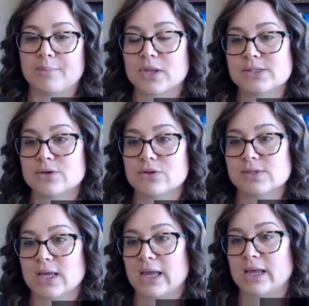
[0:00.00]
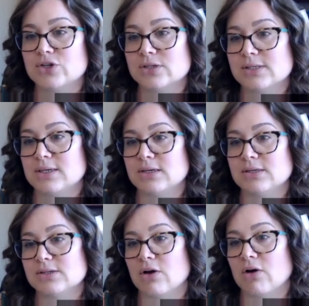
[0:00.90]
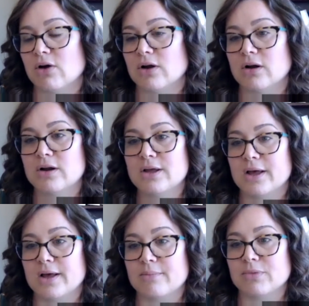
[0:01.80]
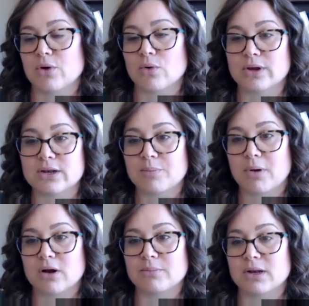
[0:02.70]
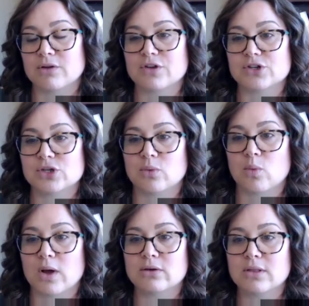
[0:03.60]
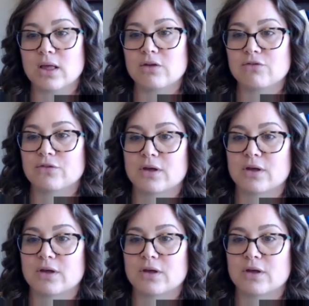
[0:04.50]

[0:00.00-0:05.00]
So those agencies are the Oregon Department of Fish and Wildlife,